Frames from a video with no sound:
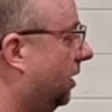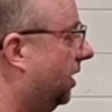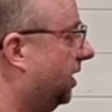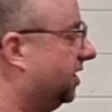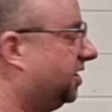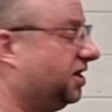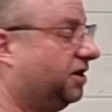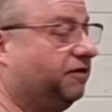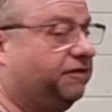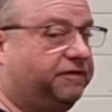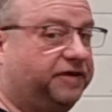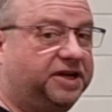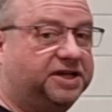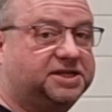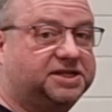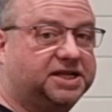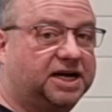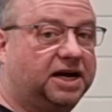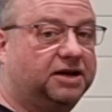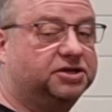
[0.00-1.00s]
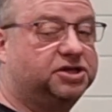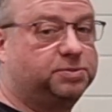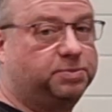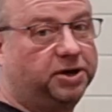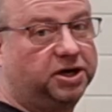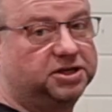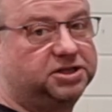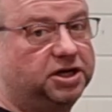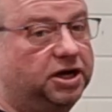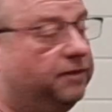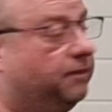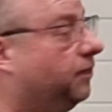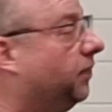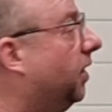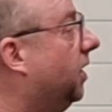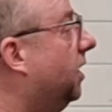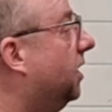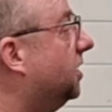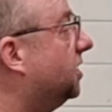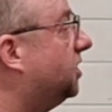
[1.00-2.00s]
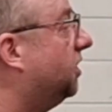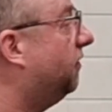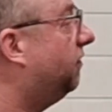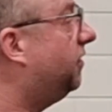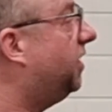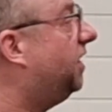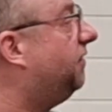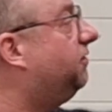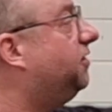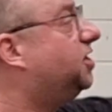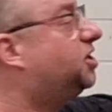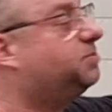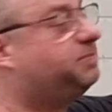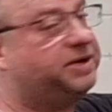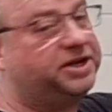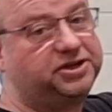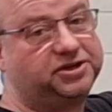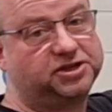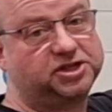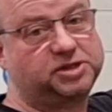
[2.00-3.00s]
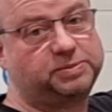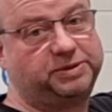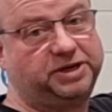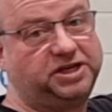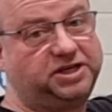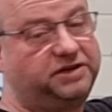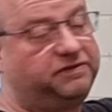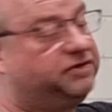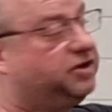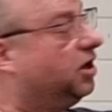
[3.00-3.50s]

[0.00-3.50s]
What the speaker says: You see it feeds down spot on. So for every spindle speed you've